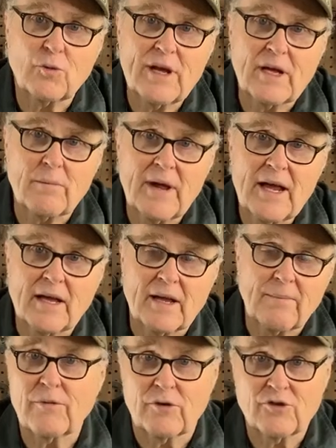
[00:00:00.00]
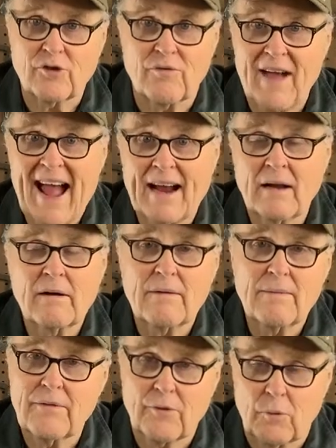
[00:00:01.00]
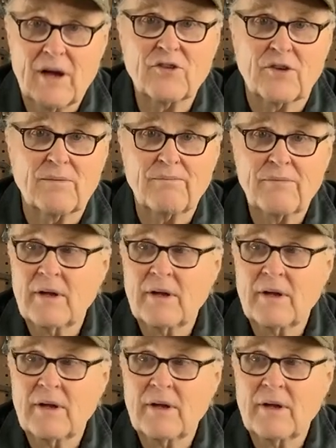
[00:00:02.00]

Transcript: we can make it is to vac the resin,